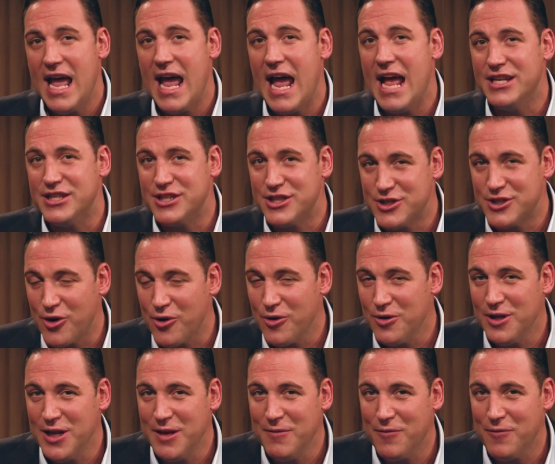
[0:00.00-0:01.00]
and
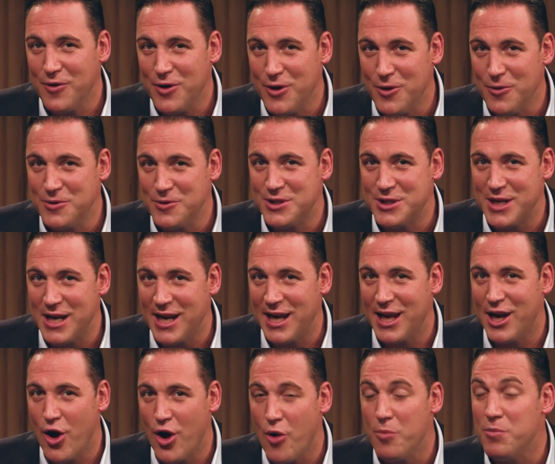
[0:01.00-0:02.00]
certainly for you sitting
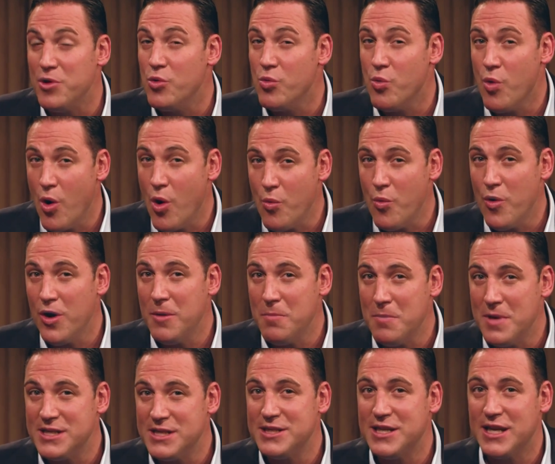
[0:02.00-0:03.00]
at home. You won't want to
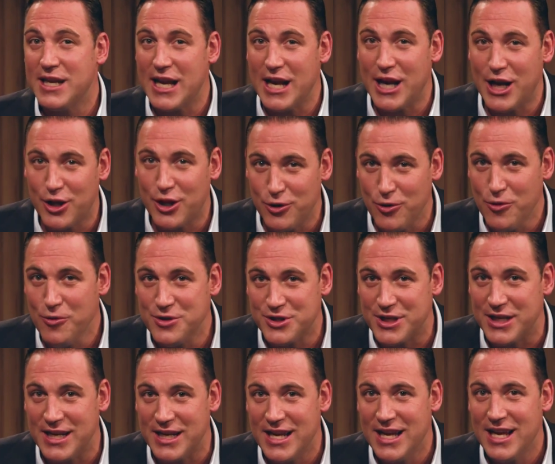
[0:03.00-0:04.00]
miss the
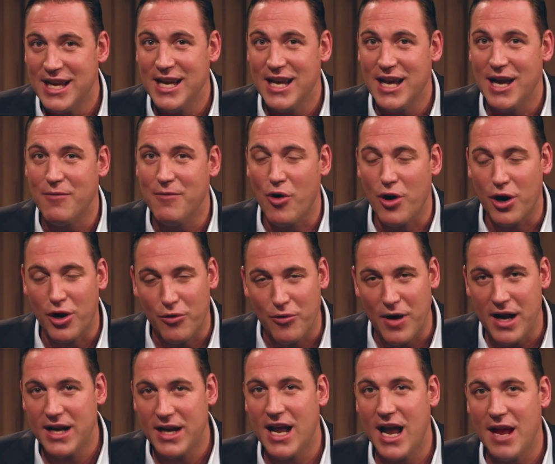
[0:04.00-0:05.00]
conclusion of our
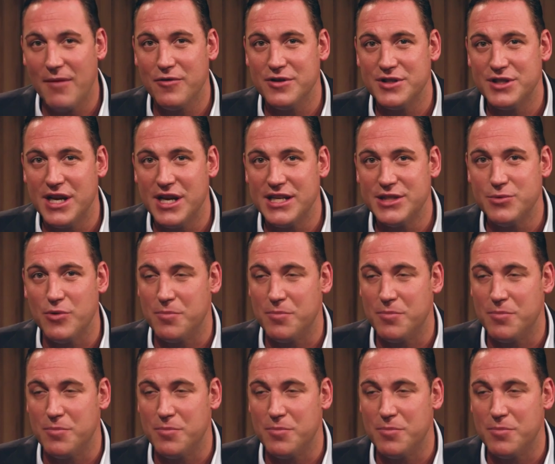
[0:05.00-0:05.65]
great conversation